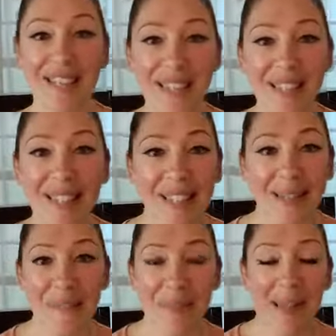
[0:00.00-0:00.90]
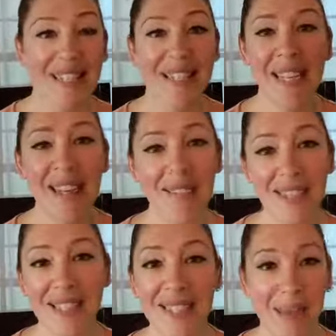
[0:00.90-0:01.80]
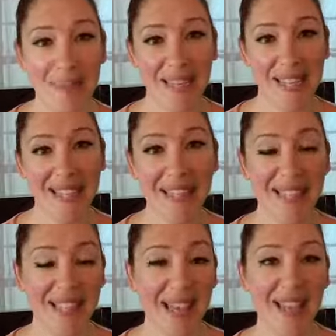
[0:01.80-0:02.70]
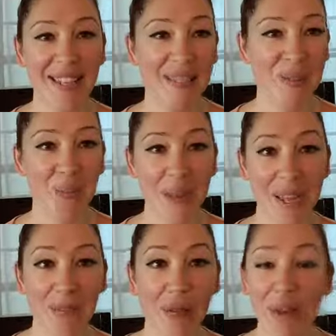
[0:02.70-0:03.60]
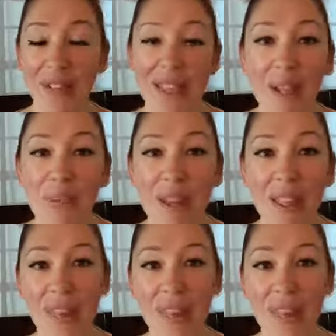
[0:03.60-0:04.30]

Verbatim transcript: This idea of acceptance that we have all dealt with,